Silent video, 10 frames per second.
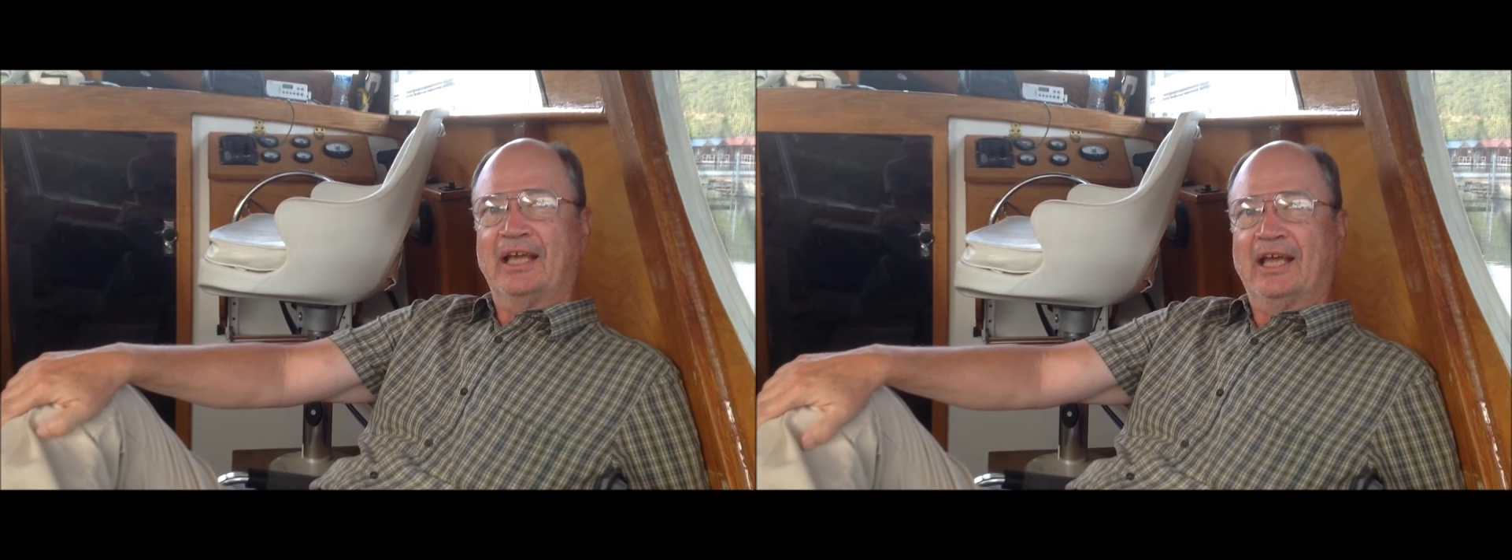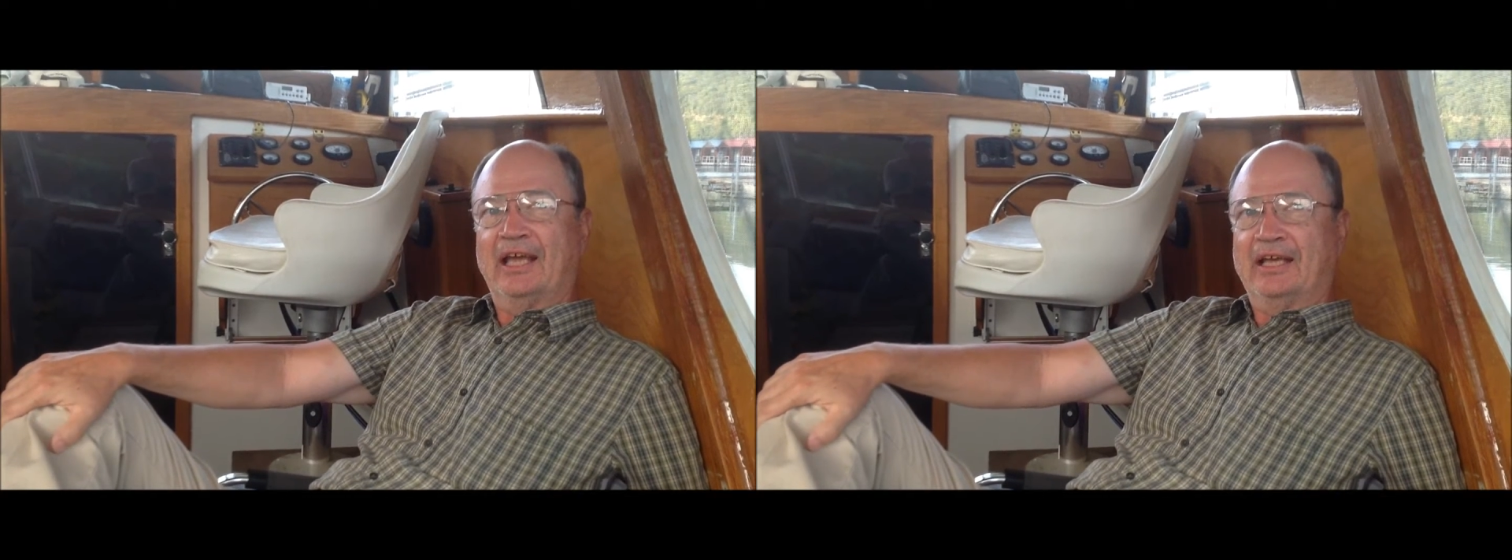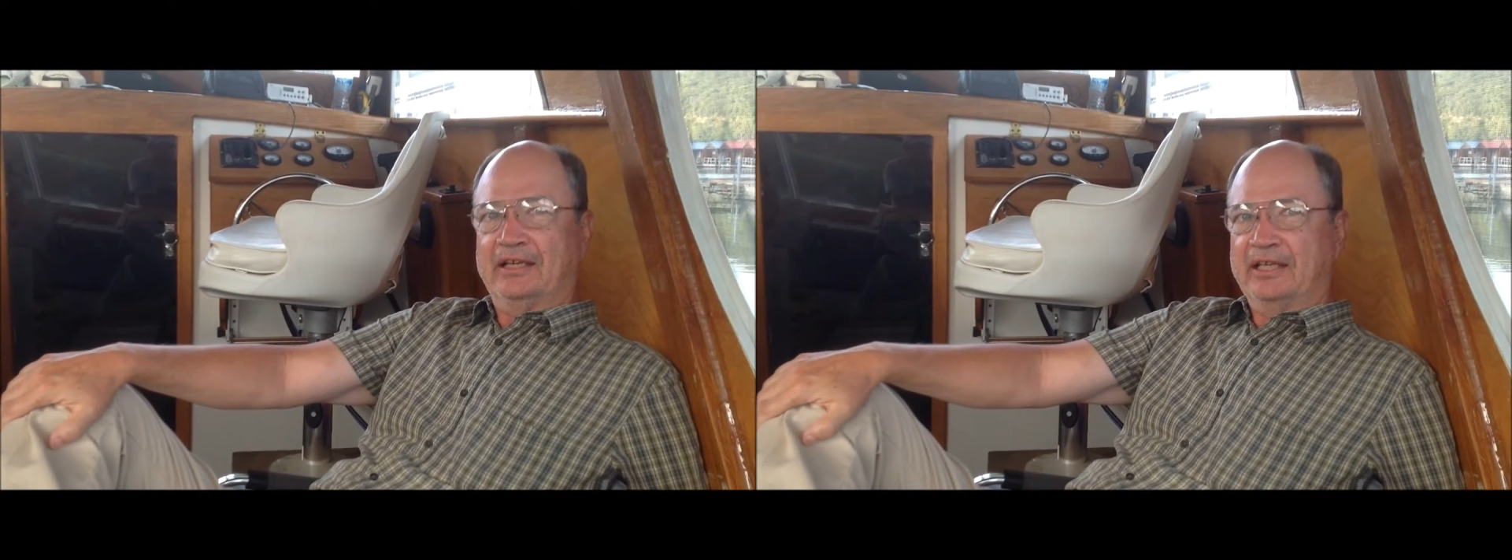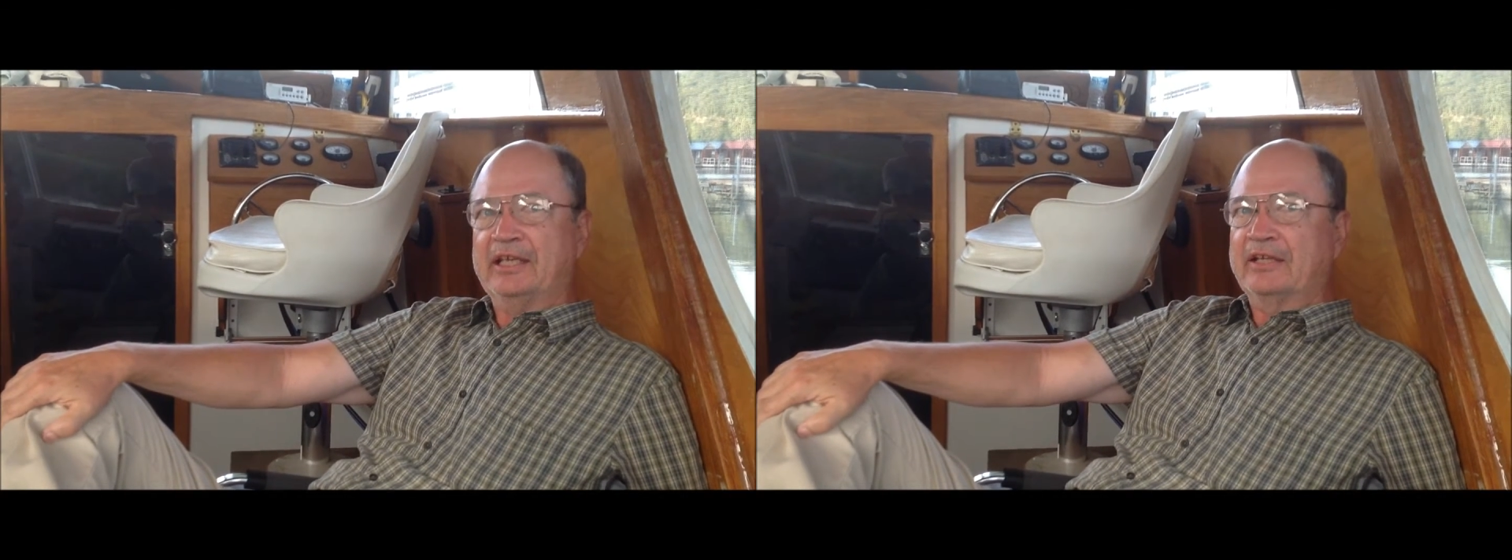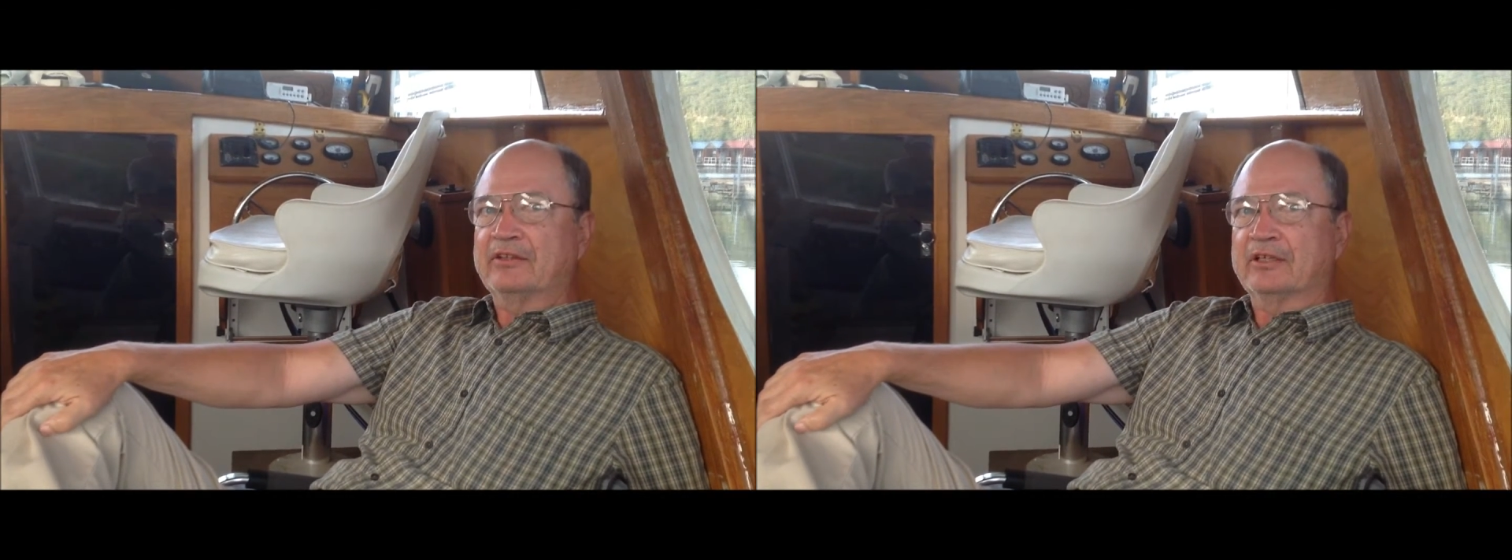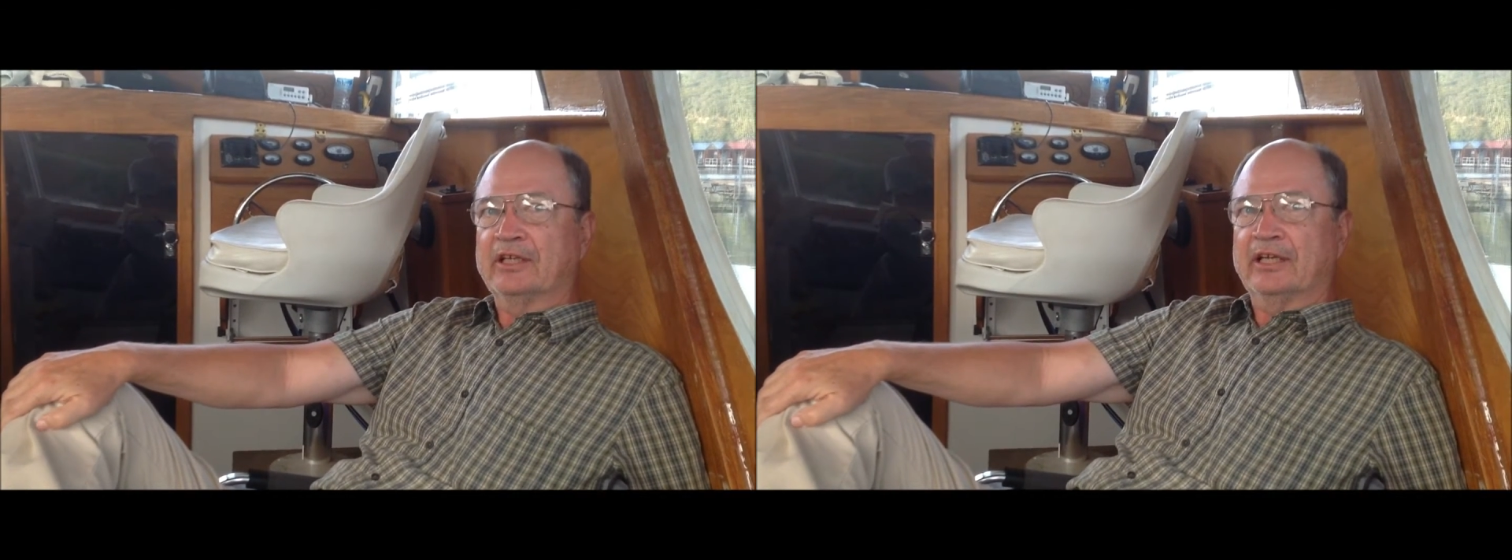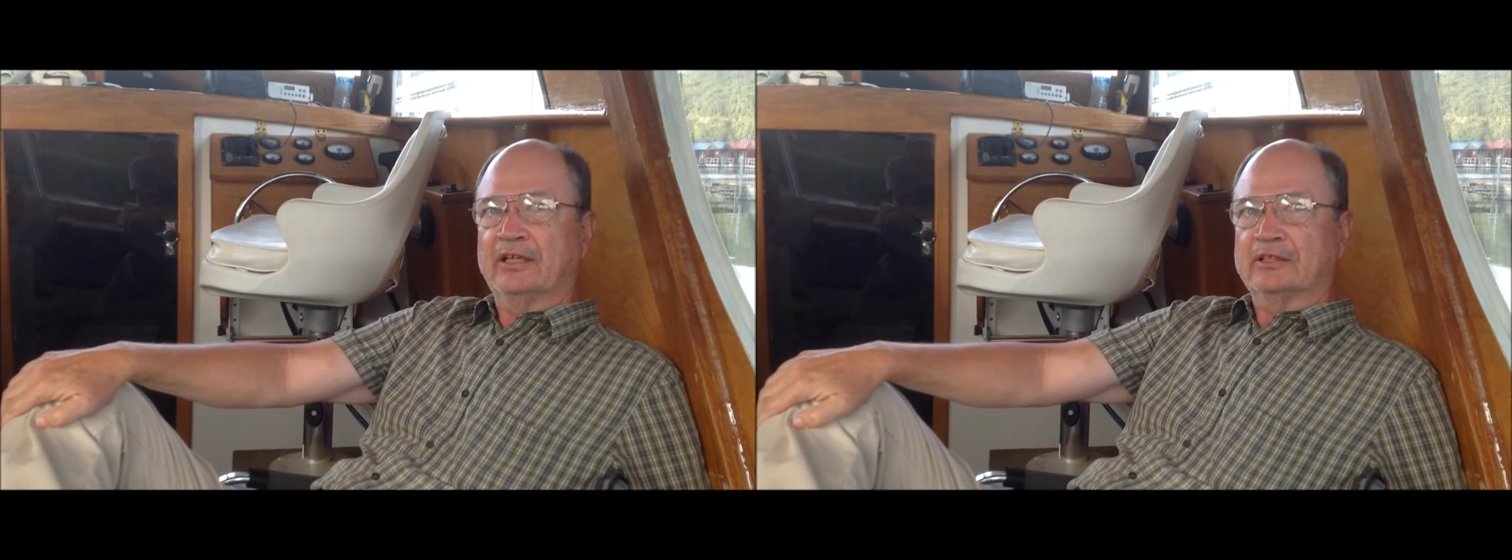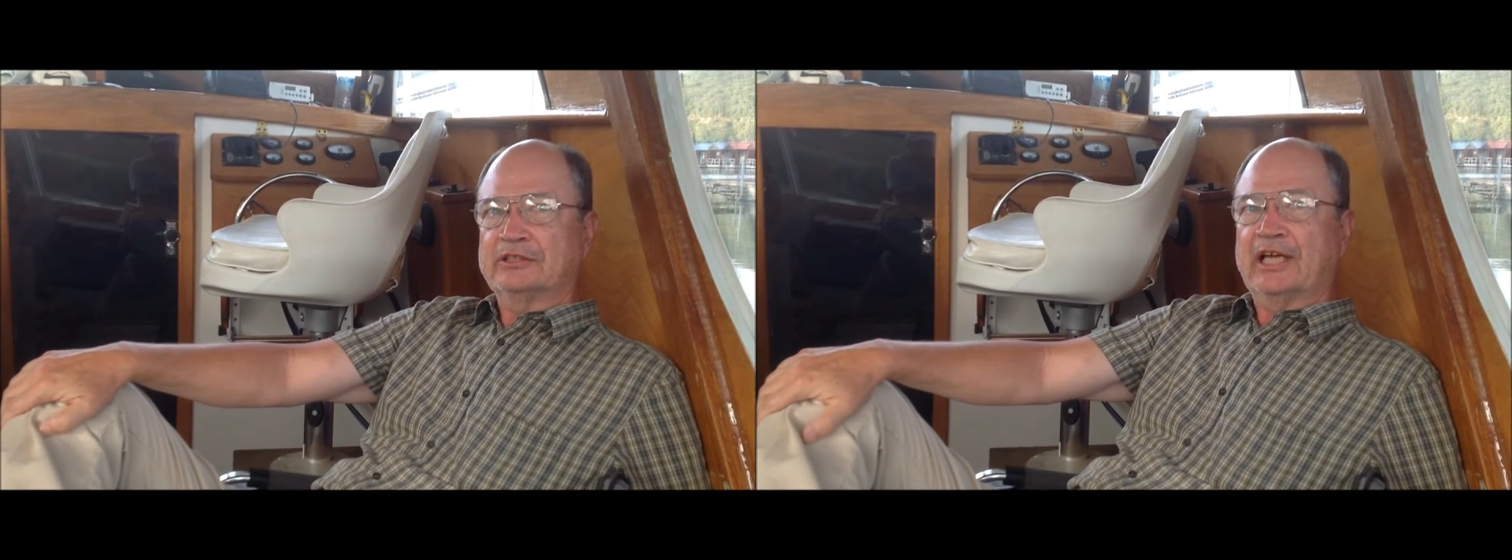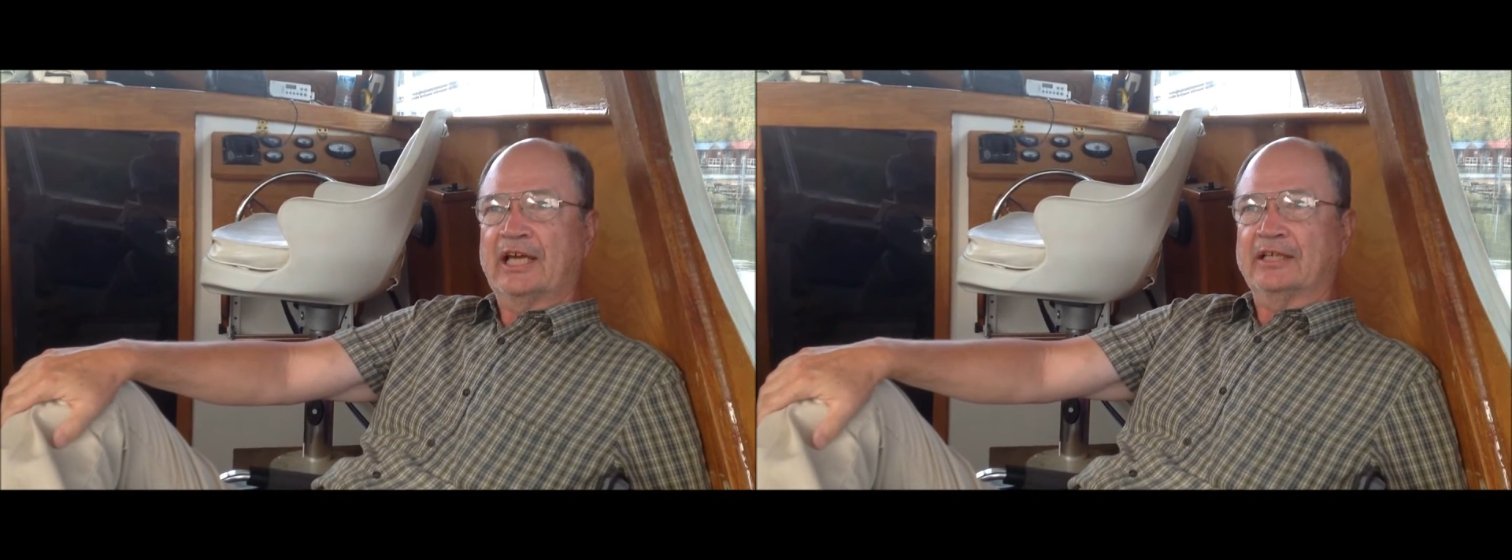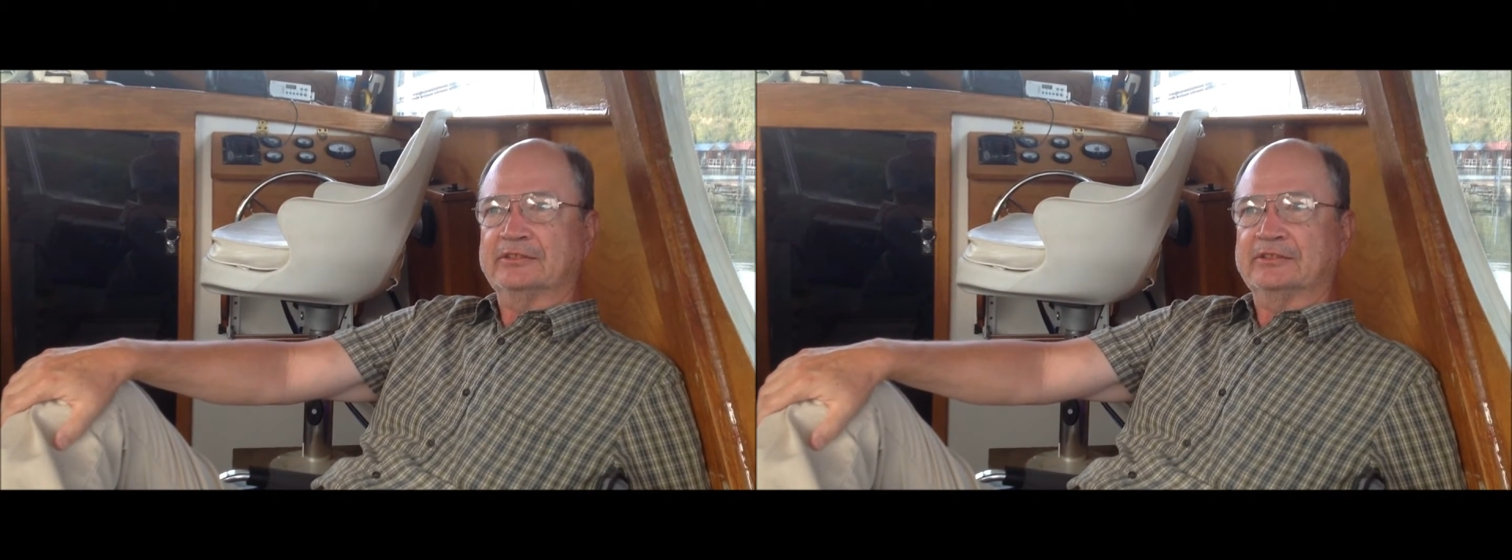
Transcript: and he had the Glen-L design,